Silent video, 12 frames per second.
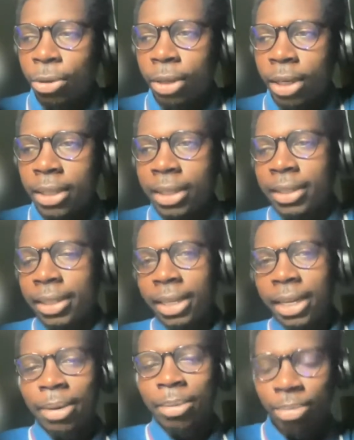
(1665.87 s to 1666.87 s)
So yes, I
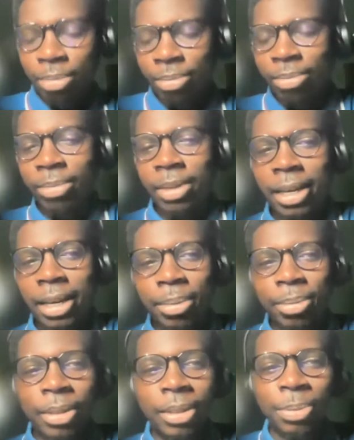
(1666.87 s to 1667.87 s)
think
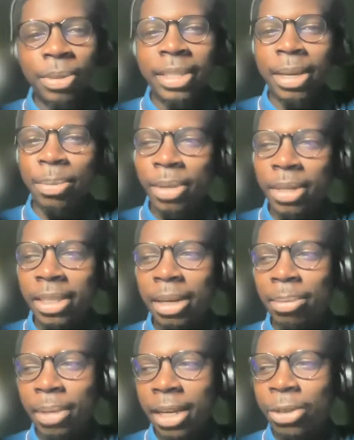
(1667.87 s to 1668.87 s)
it's pretty amazing.
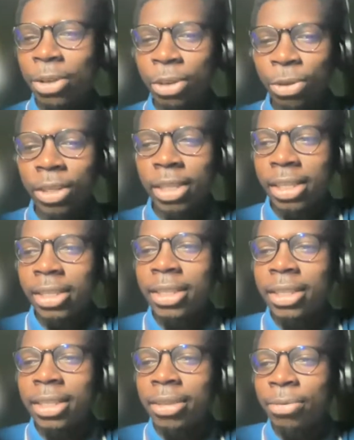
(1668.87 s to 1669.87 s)
I'm glad you're using
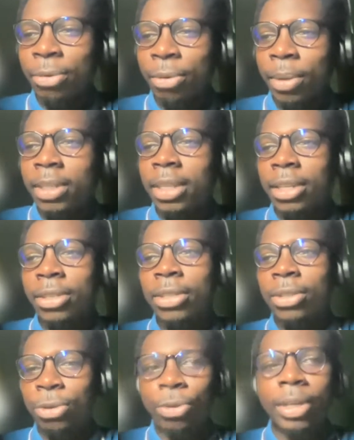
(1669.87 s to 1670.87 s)
this for master's
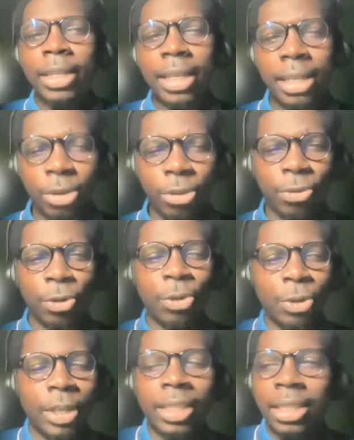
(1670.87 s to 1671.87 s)
students and for
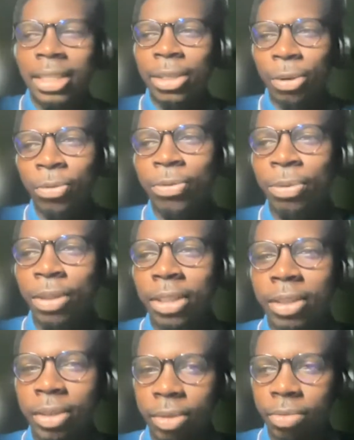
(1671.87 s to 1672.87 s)
students itself, which
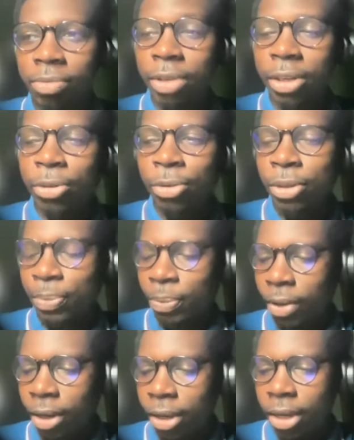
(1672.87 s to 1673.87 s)
is really good.
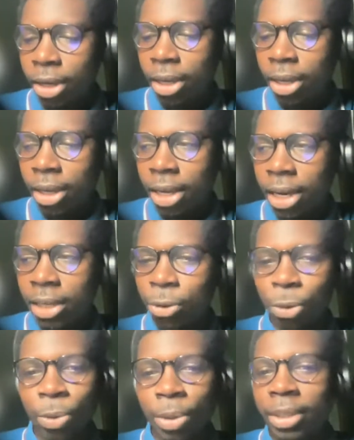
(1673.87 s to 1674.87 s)

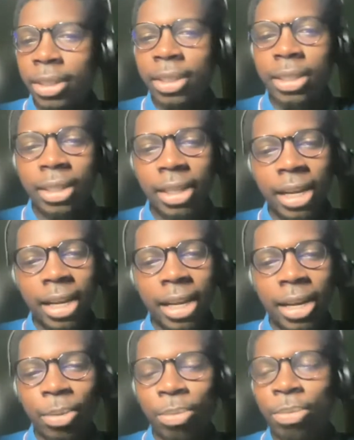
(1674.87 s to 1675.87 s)
As always,
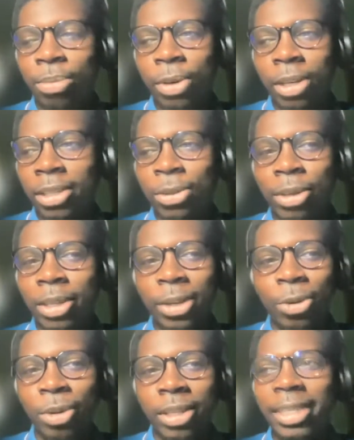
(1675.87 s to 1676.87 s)
at
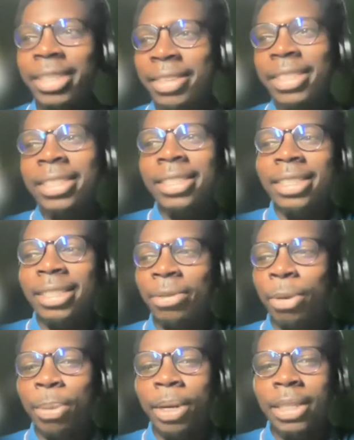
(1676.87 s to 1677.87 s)
Okteto, they say great
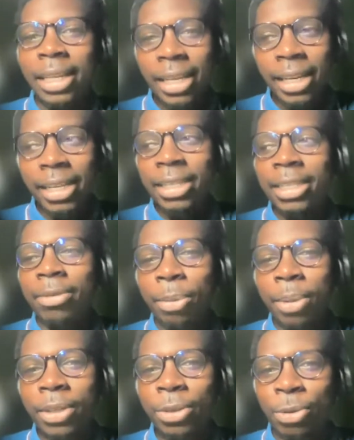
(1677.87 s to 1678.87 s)
developers are lazy developers.